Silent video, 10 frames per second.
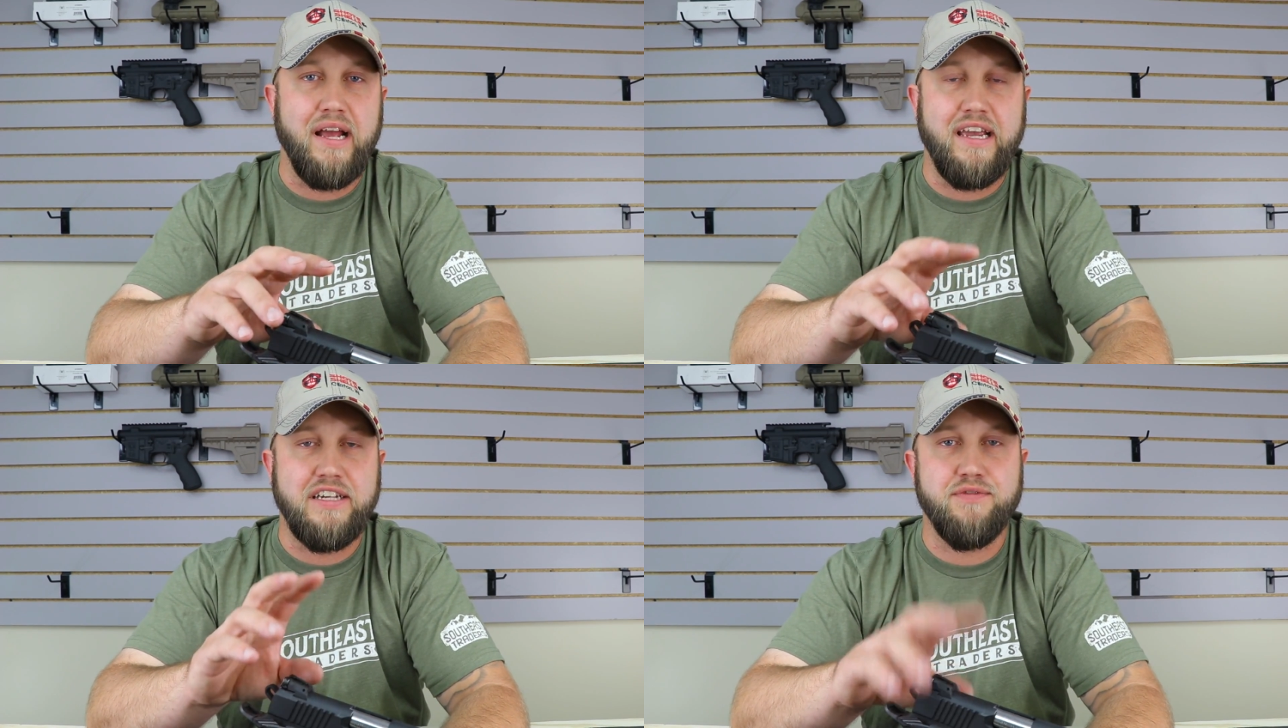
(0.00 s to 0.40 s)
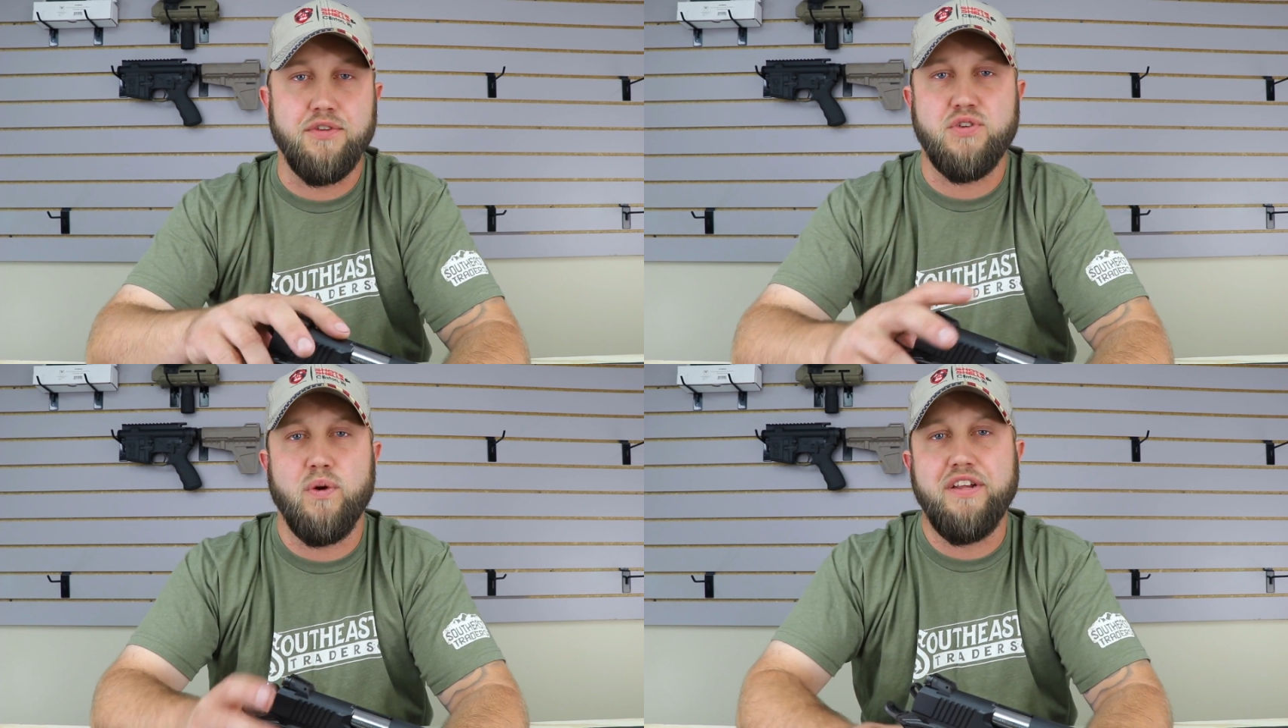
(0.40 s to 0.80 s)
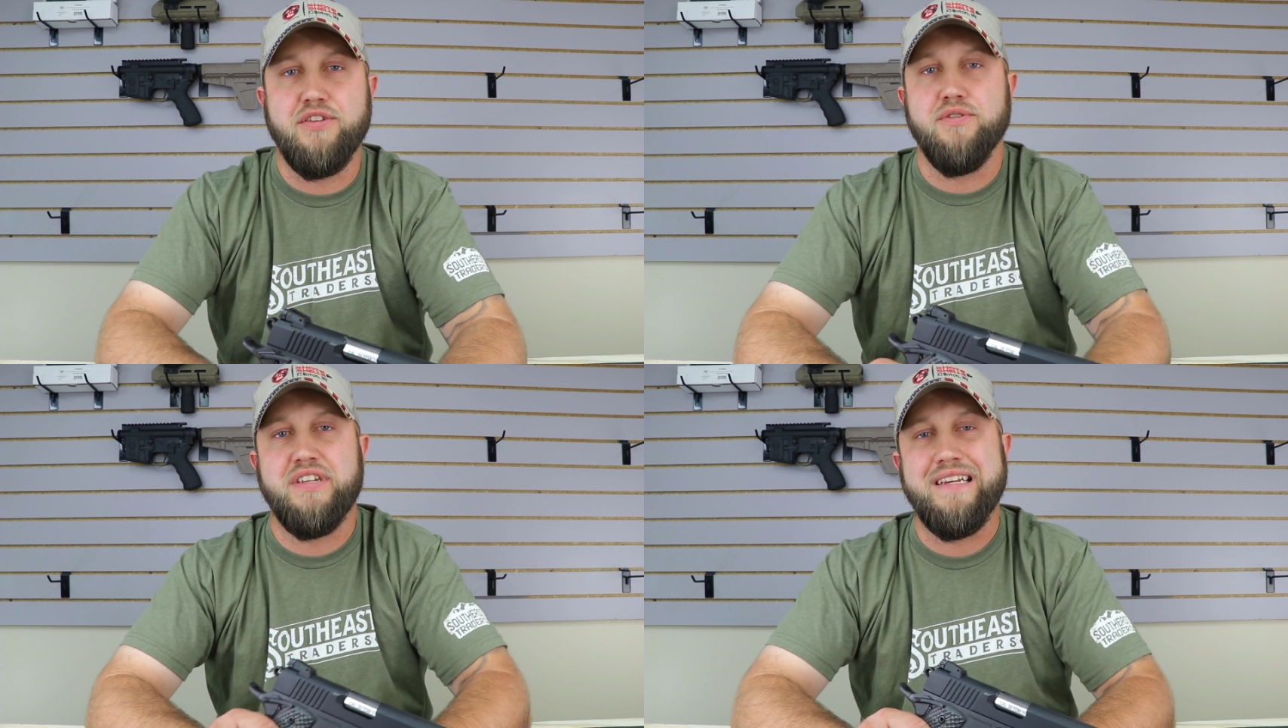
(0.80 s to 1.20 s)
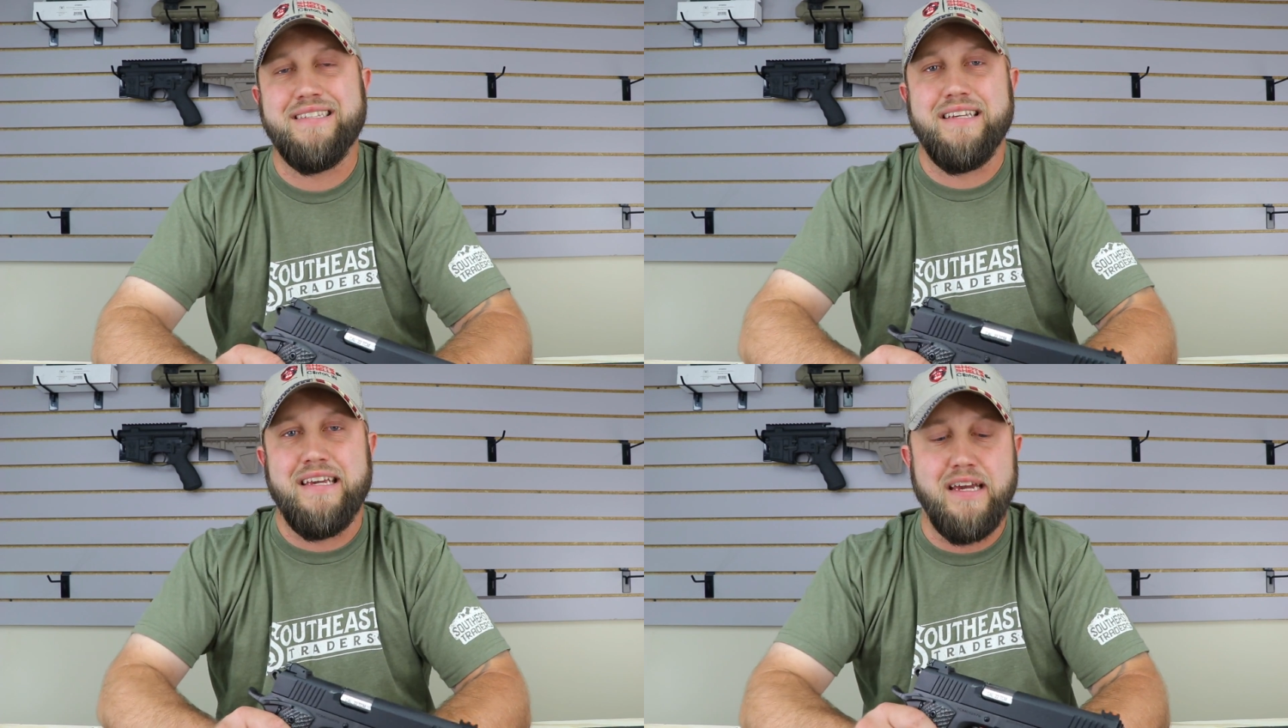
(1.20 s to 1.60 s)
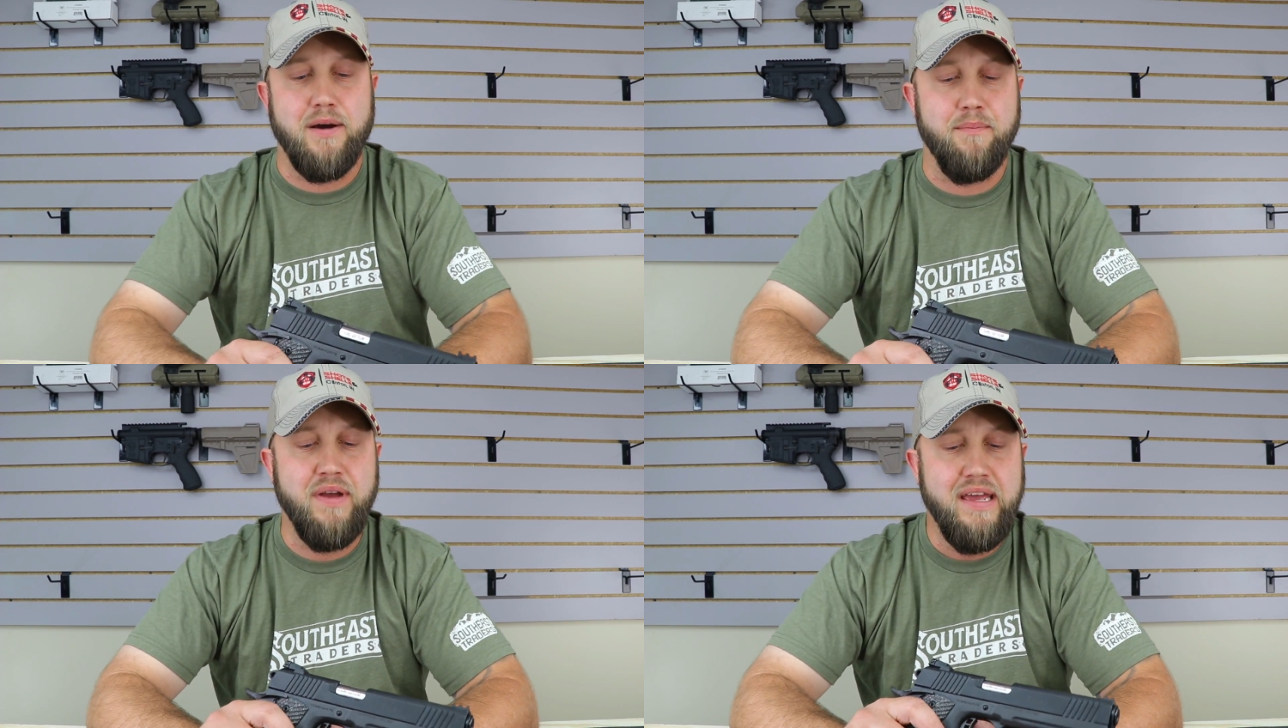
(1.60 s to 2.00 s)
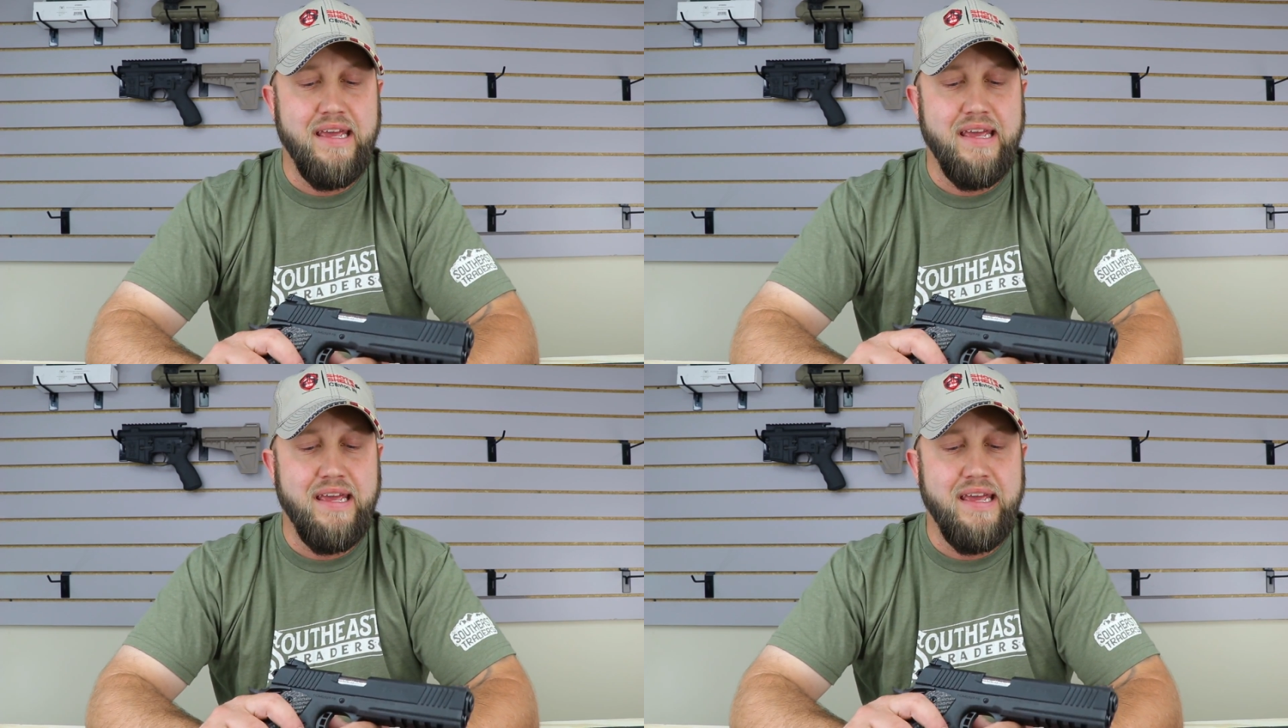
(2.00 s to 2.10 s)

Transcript: I guess, for the 22 TCM